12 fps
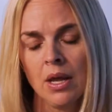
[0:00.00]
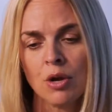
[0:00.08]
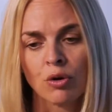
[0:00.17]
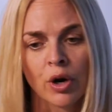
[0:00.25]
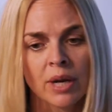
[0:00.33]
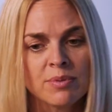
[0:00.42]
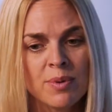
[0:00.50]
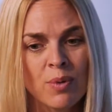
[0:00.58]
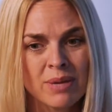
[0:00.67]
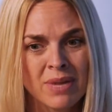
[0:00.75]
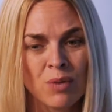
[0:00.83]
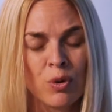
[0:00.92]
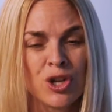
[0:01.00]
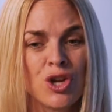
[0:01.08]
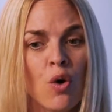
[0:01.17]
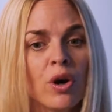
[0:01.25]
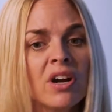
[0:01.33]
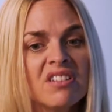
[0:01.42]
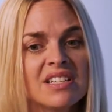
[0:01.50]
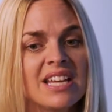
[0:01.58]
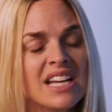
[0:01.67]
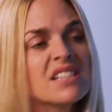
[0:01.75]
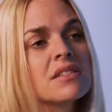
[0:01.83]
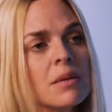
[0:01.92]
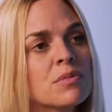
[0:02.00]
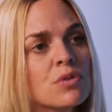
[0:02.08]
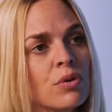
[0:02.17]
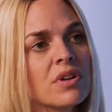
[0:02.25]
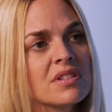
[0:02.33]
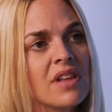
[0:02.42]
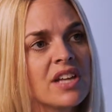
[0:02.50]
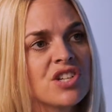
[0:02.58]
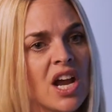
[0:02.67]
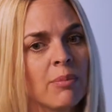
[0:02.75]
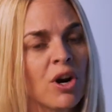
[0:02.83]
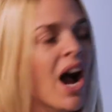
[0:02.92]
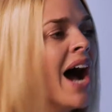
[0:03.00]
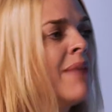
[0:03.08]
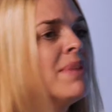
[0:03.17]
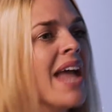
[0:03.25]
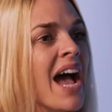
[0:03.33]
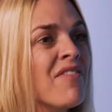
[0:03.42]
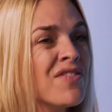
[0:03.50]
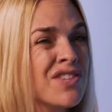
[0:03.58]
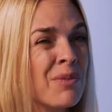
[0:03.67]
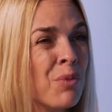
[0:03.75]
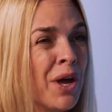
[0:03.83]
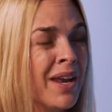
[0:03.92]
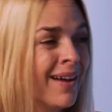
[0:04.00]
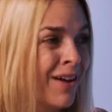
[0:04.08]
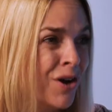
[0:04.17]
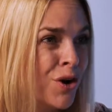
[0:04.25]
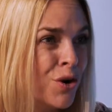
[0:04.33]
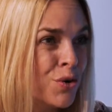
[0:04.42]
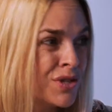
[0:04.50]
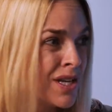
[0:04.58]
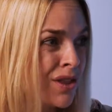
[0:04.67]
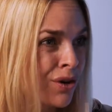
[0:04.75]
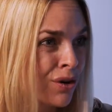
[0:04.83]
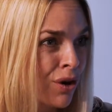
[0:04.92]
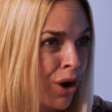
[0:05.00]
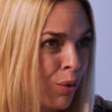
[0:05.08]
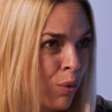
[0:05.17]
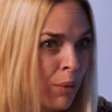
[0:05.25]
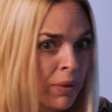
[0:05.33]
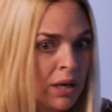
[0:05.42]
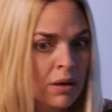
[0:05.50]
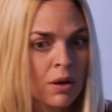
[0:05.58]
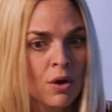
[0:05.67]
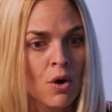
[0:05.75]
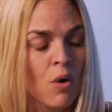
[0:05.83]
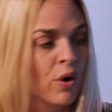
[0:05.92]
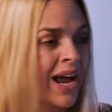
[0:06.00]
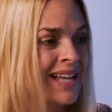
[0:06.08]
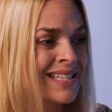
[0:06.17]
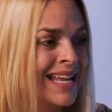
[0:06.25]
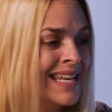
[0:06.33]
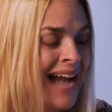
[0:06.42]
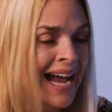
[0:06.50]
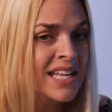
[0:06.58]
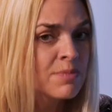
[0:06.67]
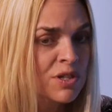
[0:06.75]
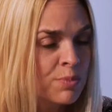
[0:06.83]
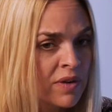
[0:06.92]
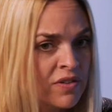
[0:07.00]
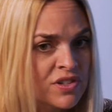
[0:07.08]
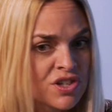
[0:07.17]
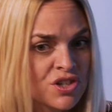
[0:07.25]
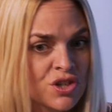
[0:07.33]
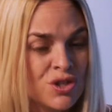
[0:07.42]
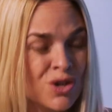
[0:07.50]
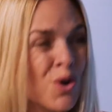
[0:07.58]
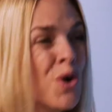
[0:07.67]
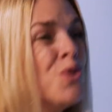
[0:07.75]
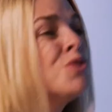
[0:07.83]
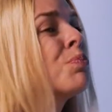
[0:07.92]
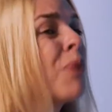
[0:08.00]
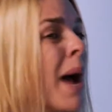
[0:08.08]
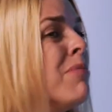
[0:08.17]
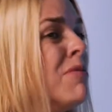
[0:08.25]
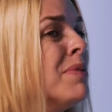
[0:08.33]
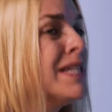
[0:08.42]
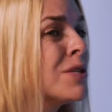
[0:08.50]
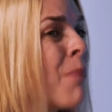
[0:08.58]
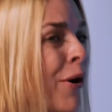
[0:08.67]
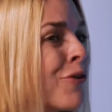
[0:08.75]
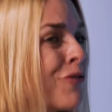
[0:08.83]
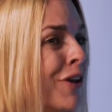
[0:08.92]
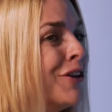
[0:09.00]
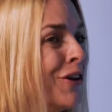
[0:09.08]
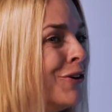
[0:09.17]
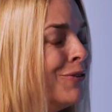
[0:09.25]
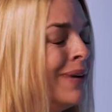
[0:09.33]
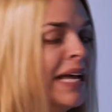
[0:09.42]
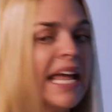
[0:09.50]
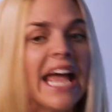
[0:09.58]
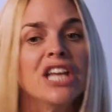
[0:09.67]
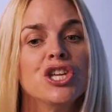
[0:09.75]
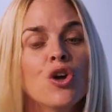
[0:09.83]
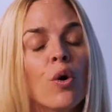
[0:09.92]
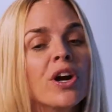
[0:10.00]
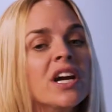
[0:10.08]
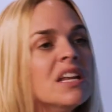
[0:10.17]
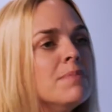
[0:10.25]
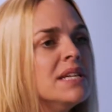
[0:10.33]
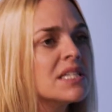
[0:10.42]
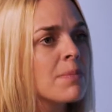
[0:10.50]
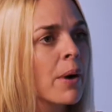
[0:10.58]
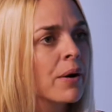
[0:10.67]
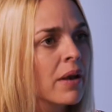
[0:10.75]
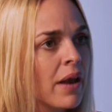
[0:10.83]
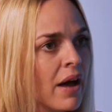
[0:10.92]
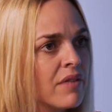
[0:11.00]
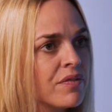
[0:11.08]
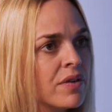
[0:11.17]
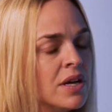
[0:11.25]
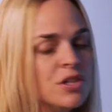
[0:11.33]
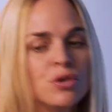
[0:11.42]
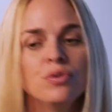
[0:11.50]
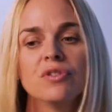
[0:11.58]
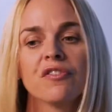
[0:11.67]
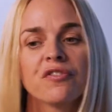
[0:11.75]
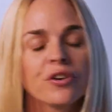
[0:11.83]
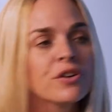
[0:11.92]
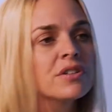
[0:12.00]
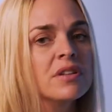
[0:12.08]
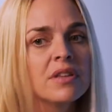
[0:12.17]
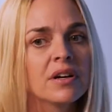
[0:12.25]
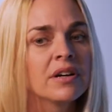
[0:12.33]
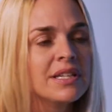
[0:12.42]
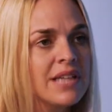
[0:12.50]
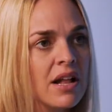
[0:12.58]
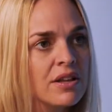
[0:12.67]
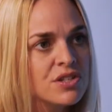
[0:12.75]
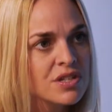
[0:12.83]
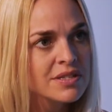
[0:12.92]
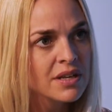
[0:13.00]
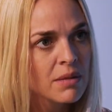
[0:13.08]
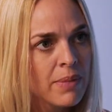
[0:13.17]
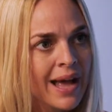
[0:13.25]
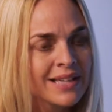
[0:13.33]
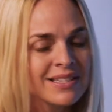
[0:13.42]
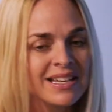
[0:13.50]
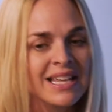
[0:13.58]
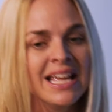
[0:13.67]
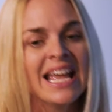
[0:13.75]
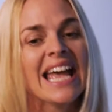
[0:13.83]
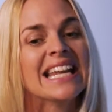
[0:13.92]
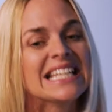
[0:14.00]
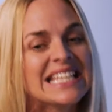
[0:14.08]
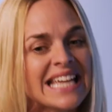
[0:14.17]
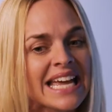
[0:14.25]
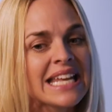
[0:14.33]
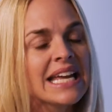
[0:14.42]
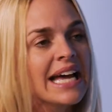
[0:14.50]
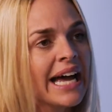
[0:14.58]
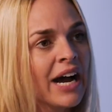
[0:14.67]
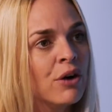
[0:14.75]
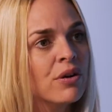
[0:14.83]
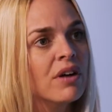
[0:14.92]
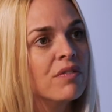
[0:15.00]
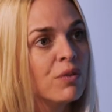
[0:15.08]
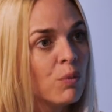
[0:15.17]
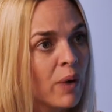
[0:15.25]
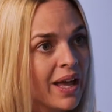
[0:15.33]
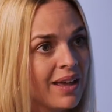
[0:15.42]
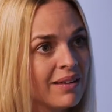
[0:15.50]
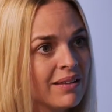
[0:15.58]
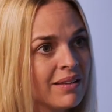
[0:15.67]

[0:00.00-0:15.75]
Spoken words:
growing up to be a white man, where you're going to take some sort of sledgehammer on behalf of someone who's either a woman or has not as much privilege as you do, who's probably smarter than you. Yeah. And you're going to be smart enough to defer to their intelligence and capacity and get out of the way.